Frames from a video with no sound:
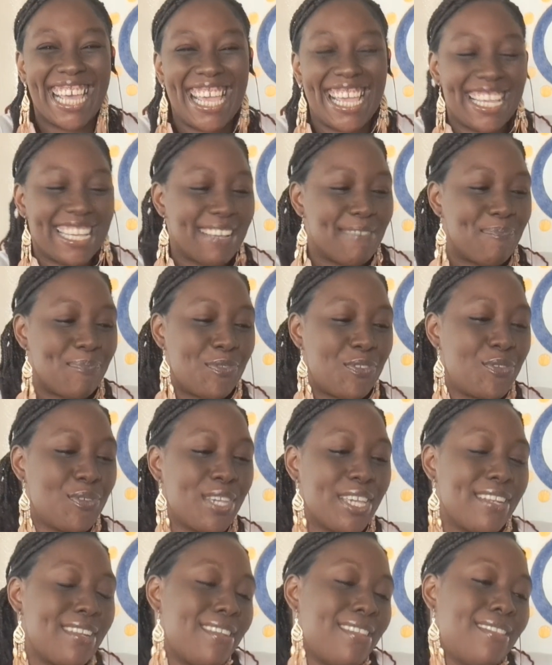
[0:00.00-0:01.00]
like, you
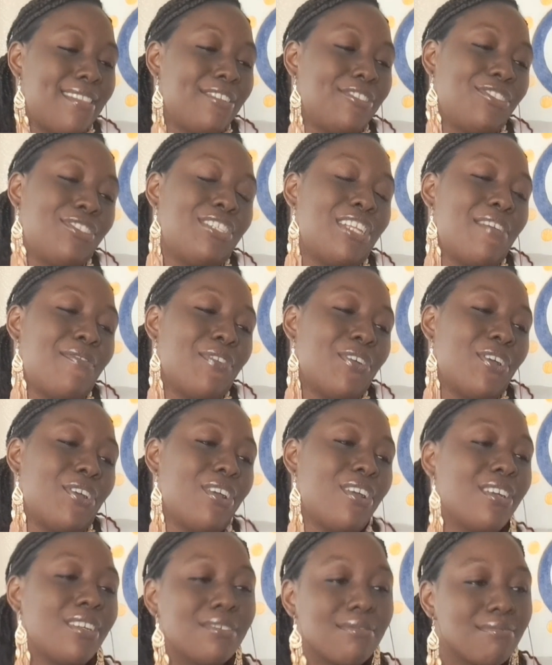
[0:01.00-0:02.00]
can, there's
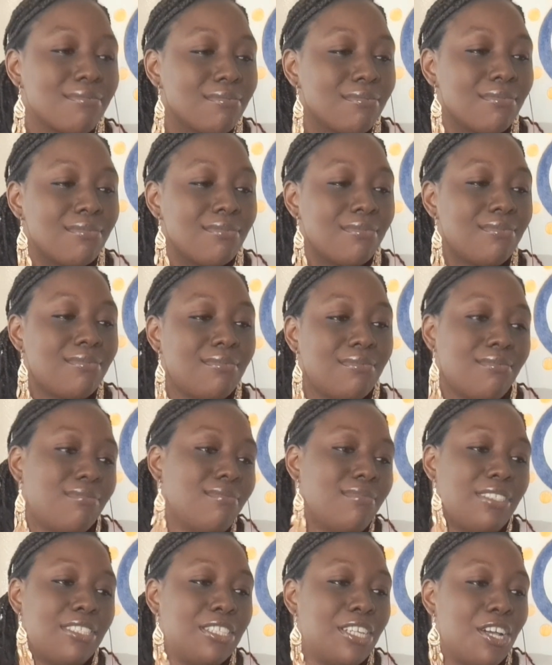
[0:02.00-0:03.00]
never,
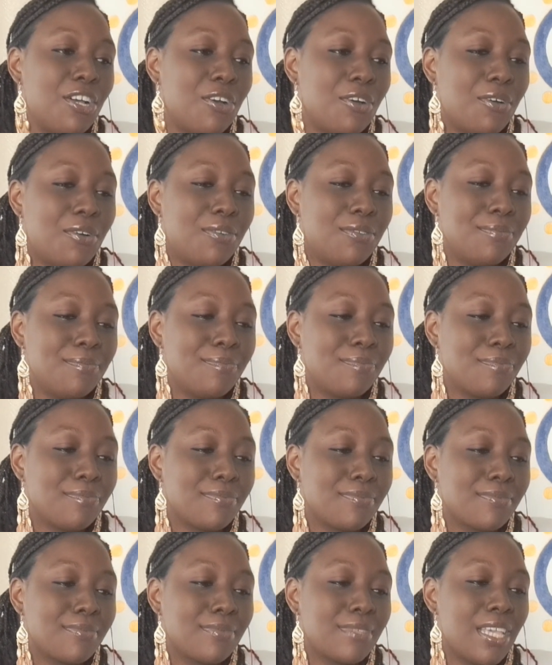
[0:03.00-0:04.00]
you know,
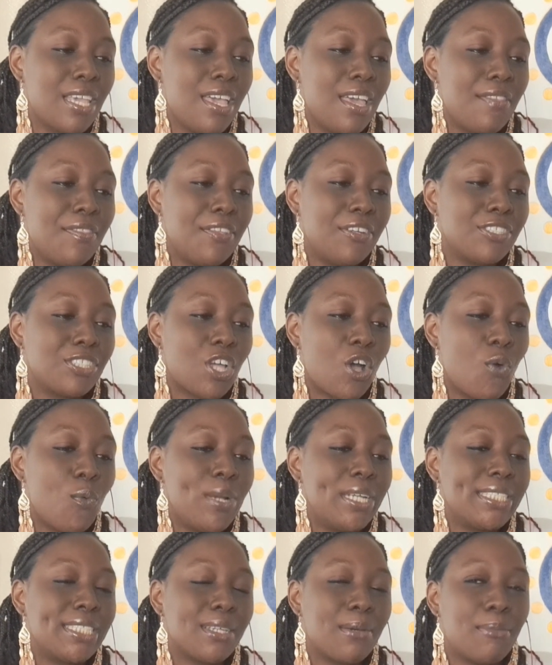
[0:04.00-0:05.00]
there's
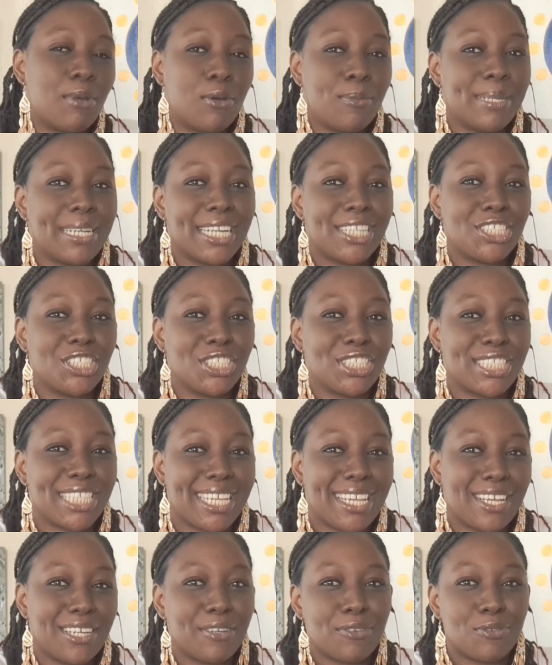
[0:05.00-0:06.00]
always a moment, I should
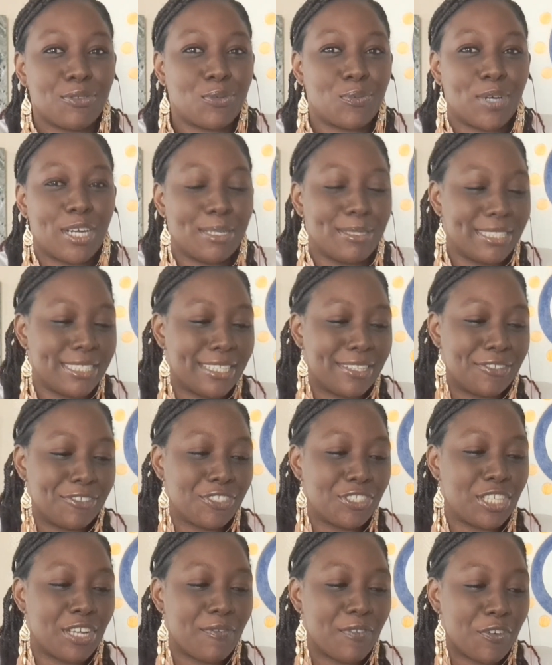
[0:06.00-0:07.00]
say. I don't know why I said
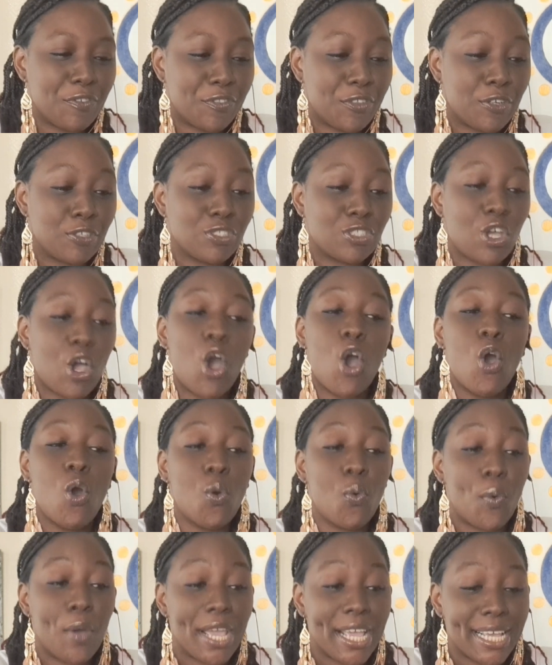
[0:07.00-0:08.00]
there's never. There's
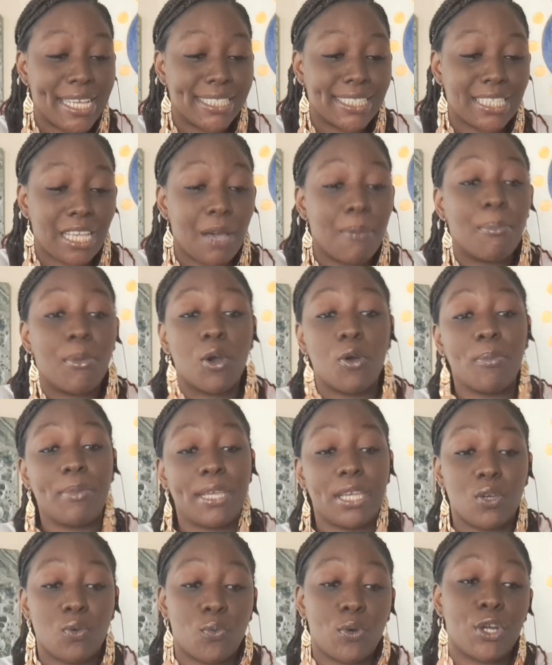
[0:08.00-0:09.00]
always a
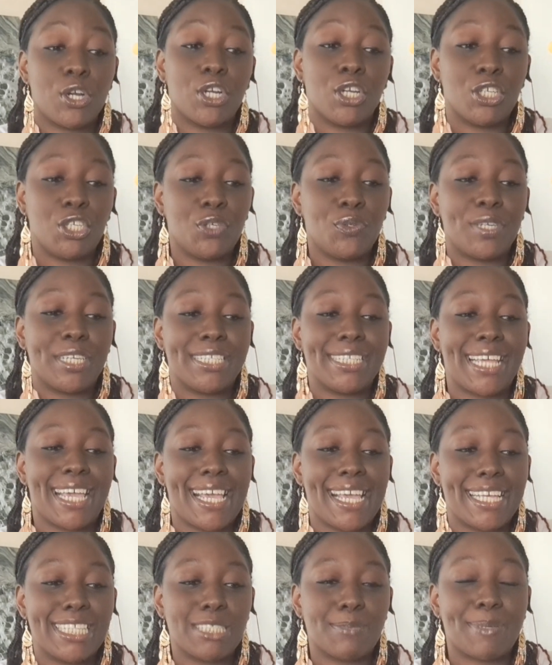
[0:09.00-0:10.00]
moment where you could
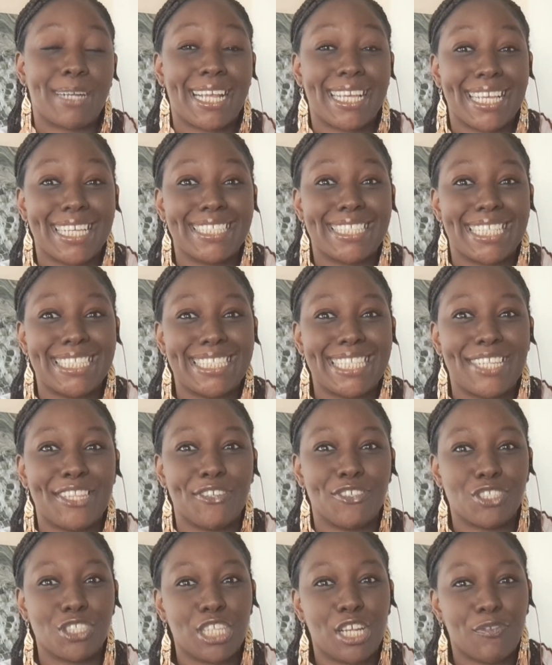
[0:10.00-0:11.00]
dance, but I guess I said
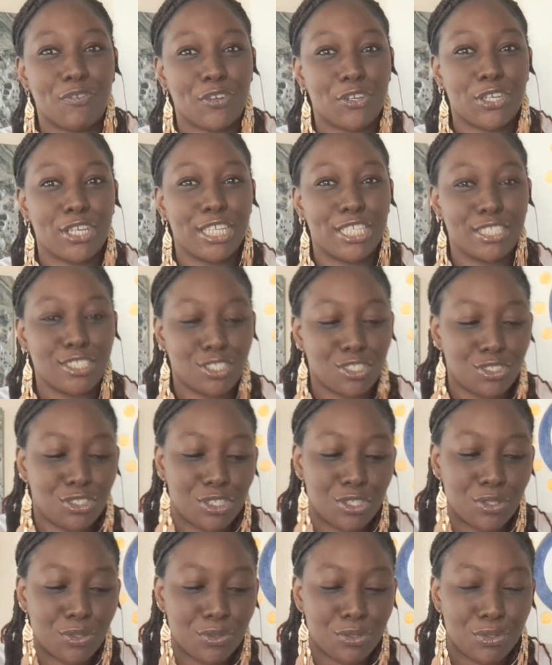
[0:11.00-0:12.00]
there's never because you
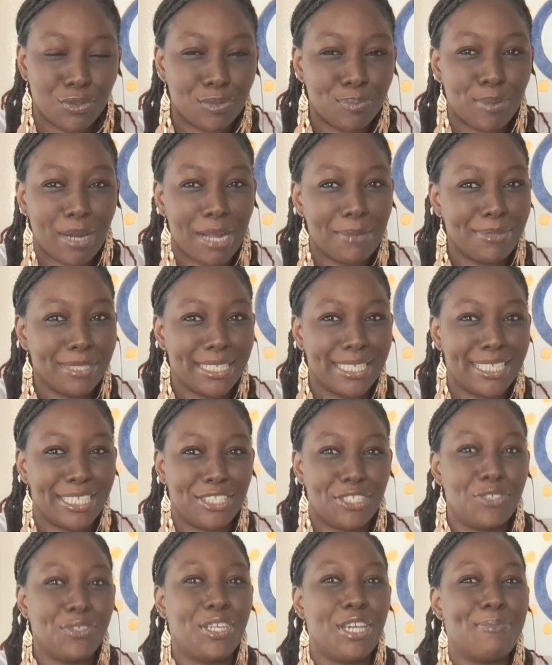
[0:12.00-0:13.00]
know you probably
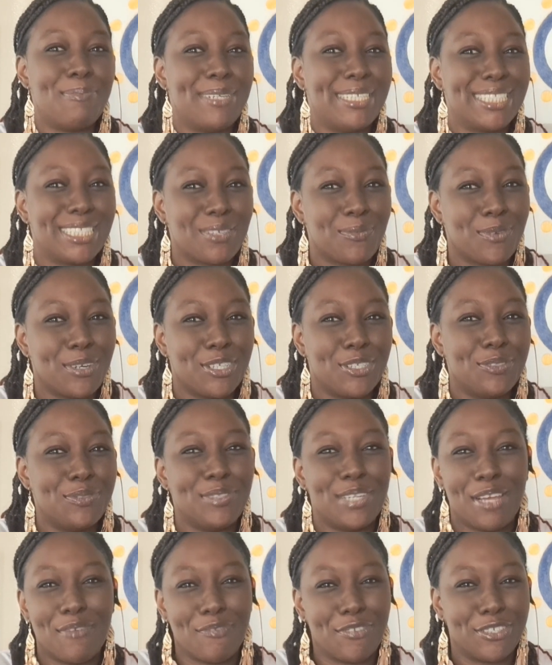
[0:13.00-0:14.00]
you could be someone who
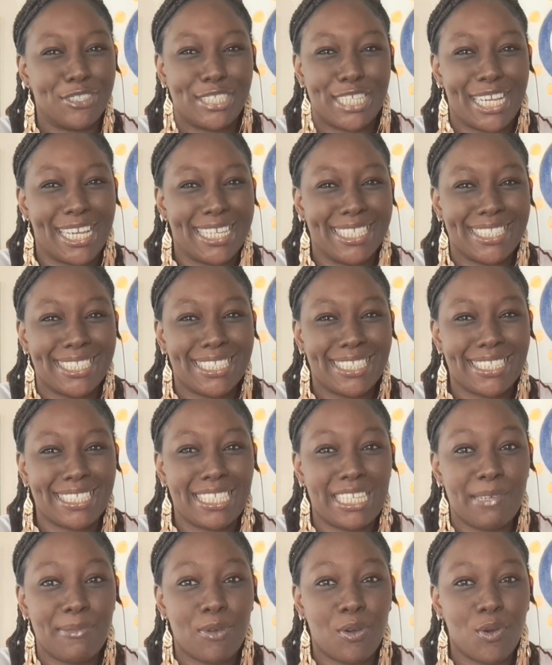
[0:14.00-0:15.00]
never dances
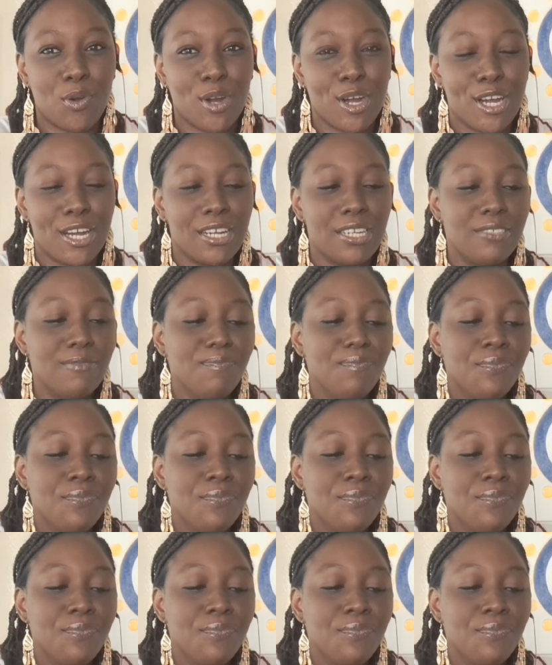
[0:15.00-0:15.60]
anymore.